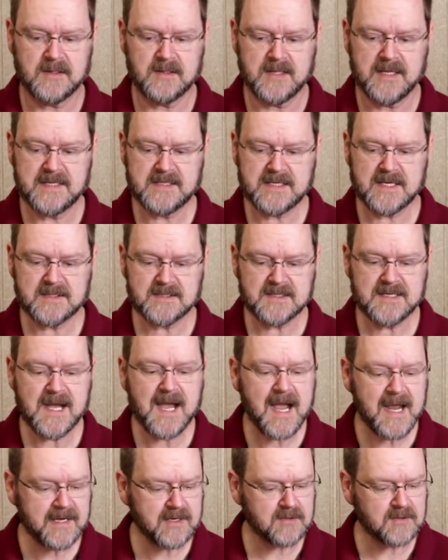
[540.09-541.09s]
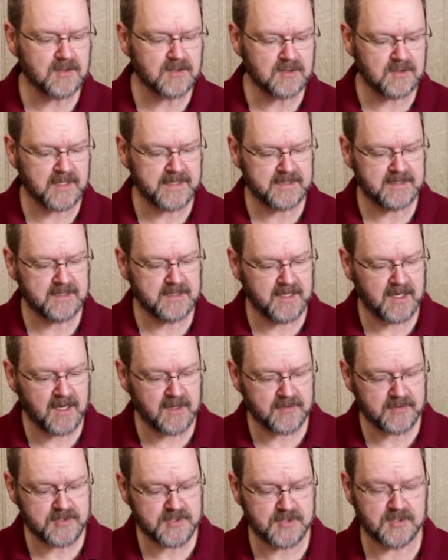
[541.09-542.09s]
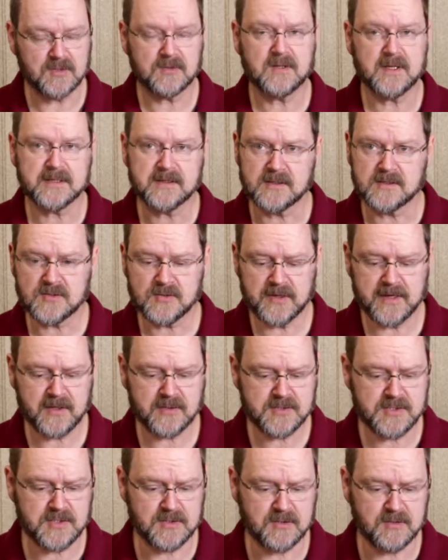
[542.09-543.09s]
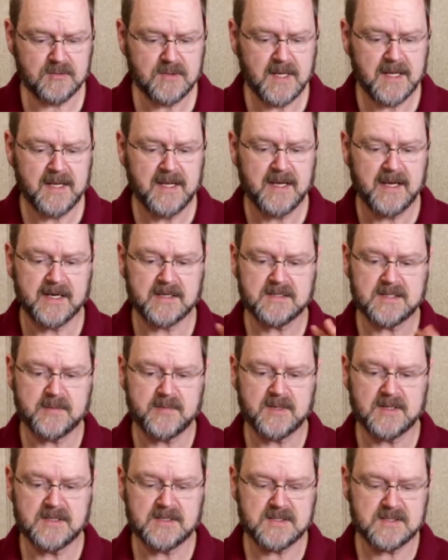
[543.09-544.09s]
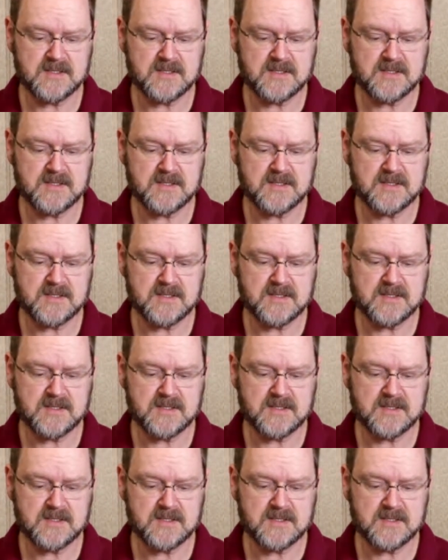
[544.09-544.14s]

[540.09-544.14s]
It does kind of look like the other shoe, like the trail shoe, except that it's